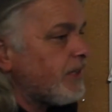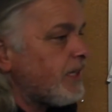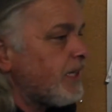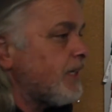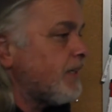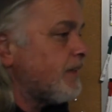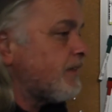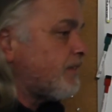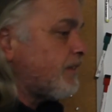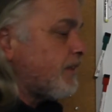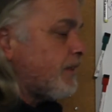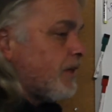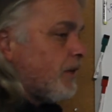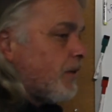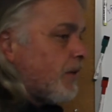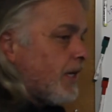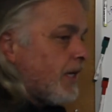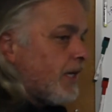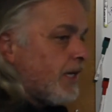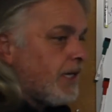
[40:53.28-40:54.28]
is,
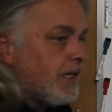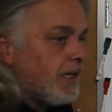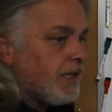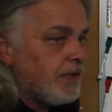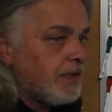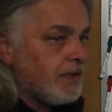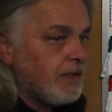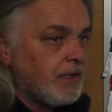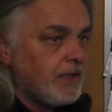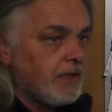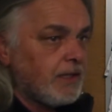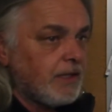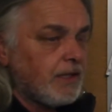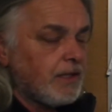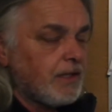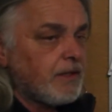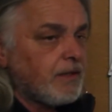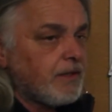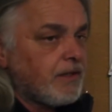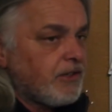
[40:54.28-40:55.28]
in
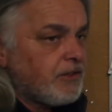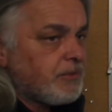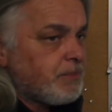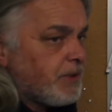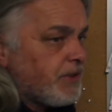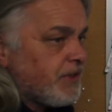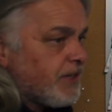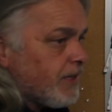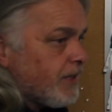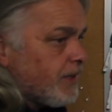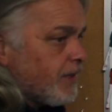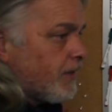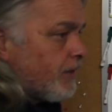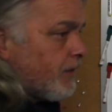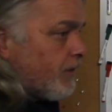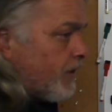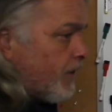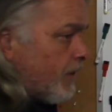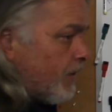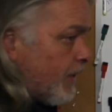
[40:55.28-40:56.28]
this particular
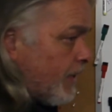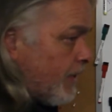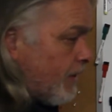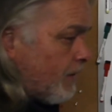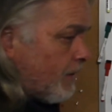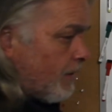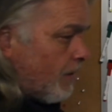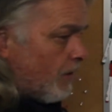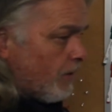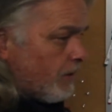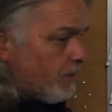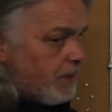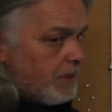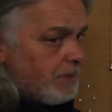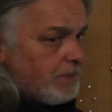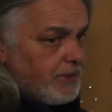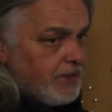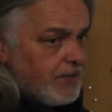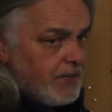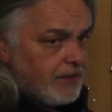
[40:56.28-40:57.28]
theory and all the
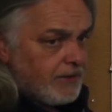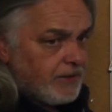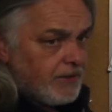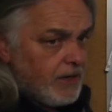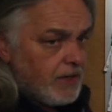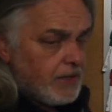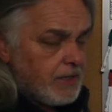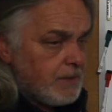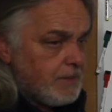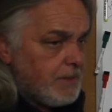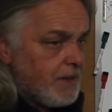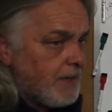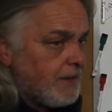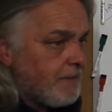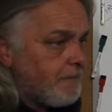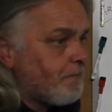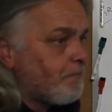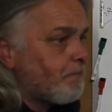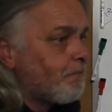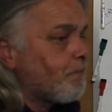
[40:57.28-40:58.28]
people that are talking about it,
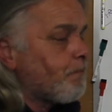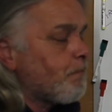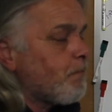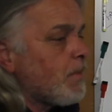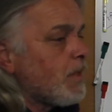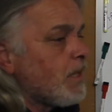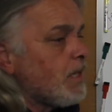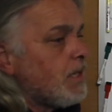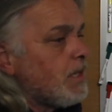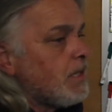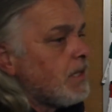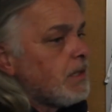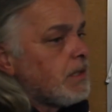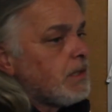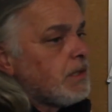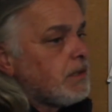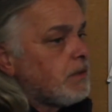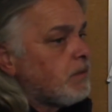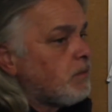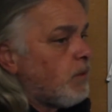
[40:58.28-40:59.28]

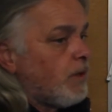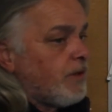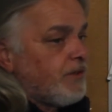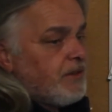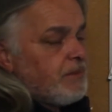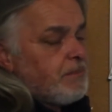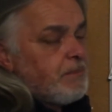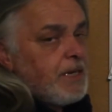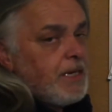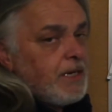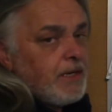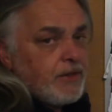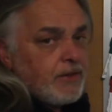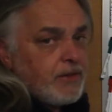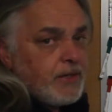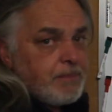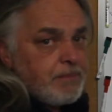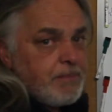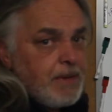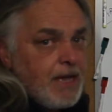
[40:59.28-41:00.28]
was it meteor
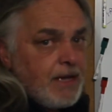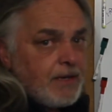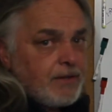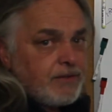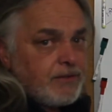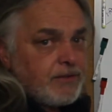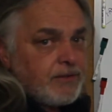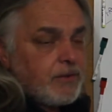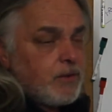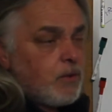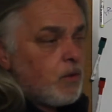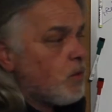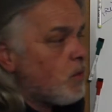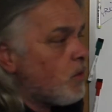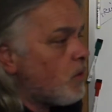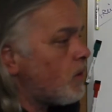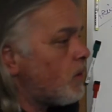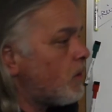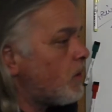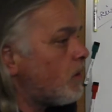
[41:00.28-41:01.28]
impacts
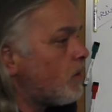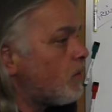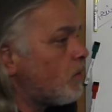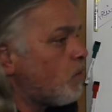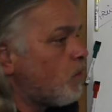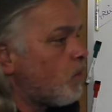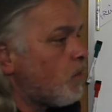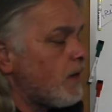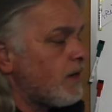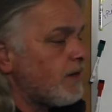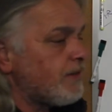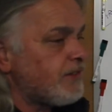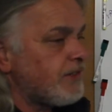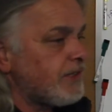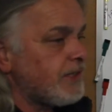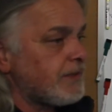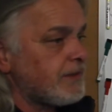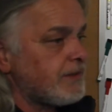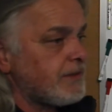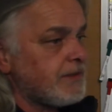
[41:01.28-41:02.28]
or was
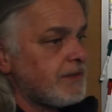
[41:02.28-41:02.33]
it